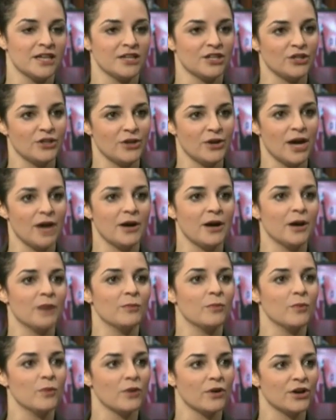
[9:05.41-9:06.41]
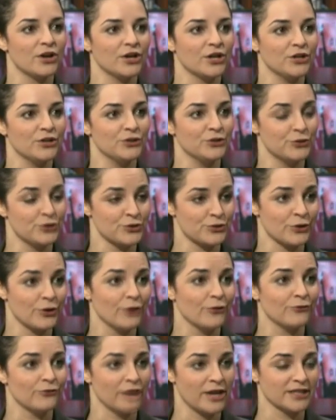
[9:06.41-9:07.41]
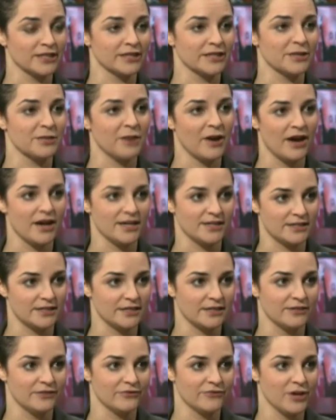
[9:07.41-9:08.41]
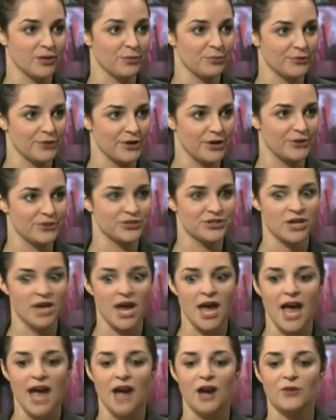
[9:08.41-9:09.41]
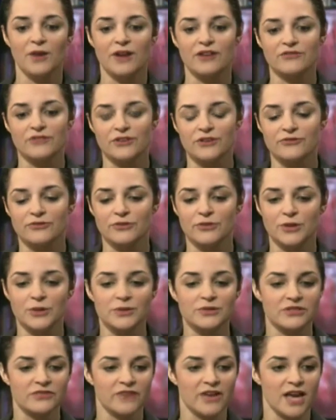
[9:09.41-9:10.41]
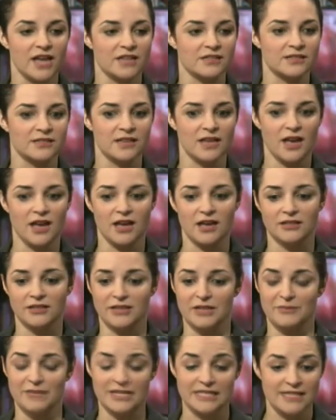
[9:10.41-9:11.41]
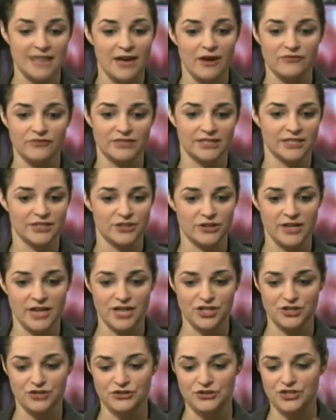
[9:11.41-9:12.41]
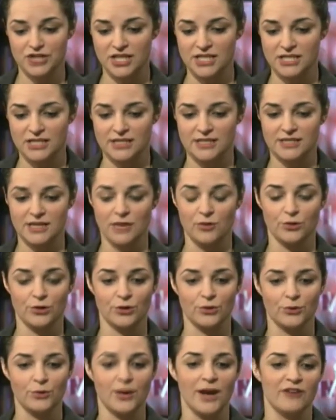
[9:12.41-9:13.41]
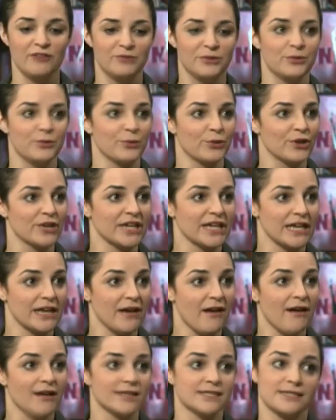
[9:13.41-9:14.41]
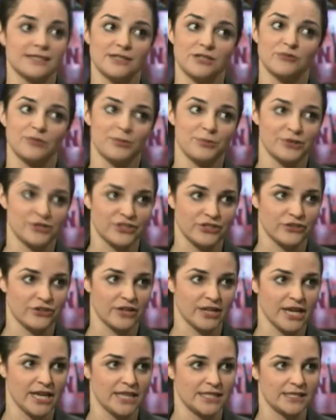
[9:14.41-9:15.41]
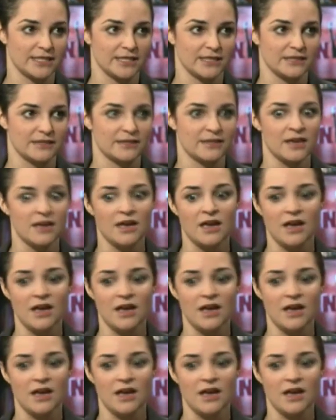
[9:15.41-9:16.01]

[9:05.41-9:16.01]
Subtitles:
you know, a more neutral, friendly, positive approach. However, for those of us, like myself at the International Justice Network, who have been working on secret prisoner cases,